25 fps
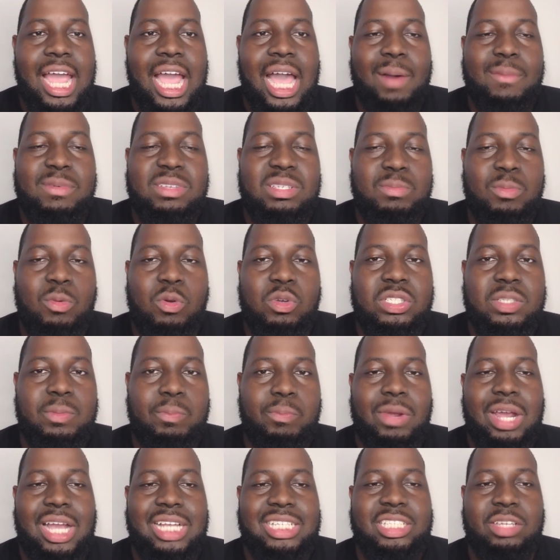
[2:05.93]
I was more
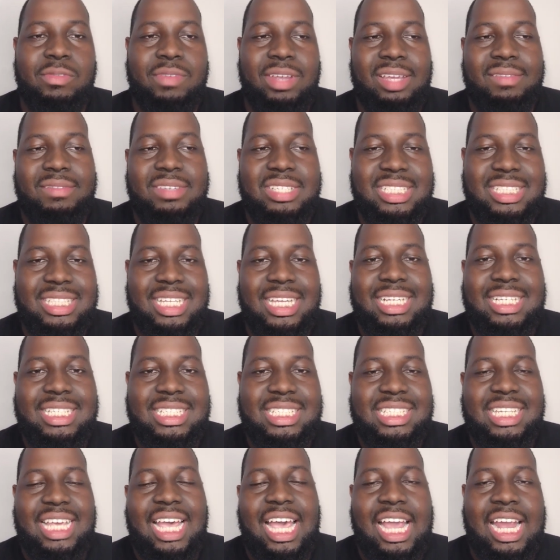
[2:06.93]
surprised the Ravens
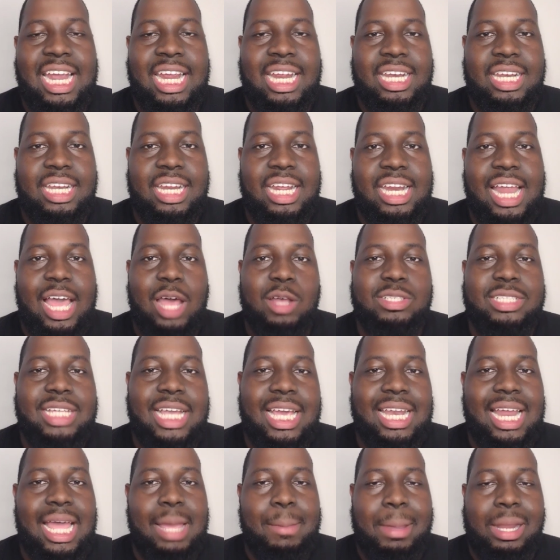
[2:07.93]
didn't sign an
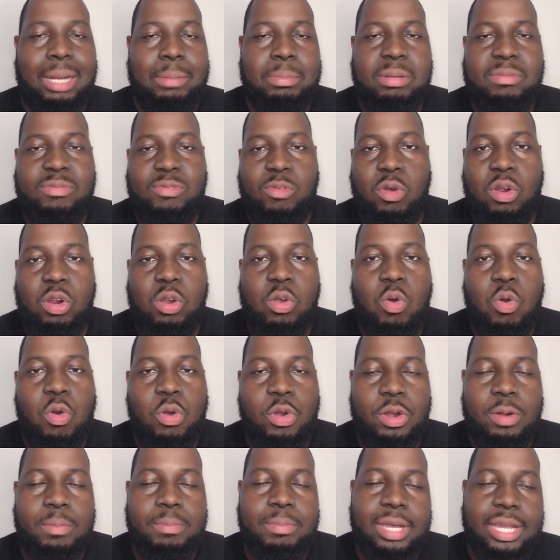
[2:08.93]
outside linebacker before a
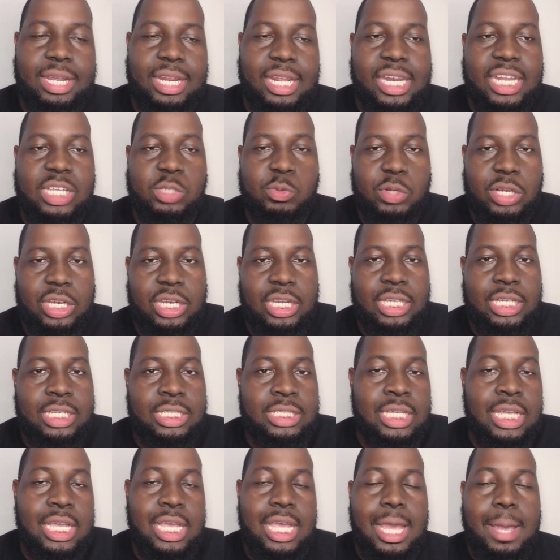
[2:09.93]
corner, but it is what it
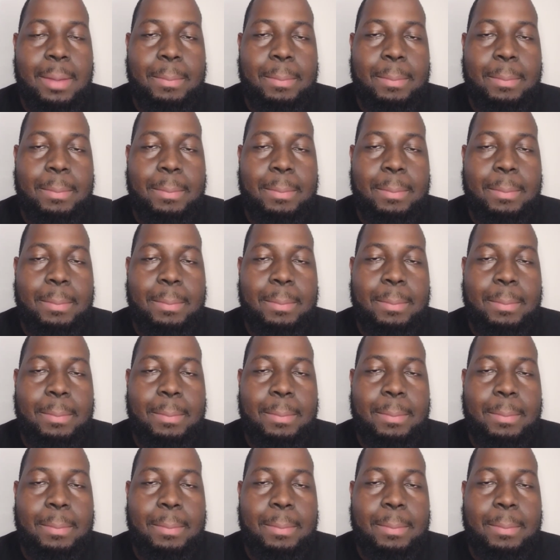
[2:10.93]
is.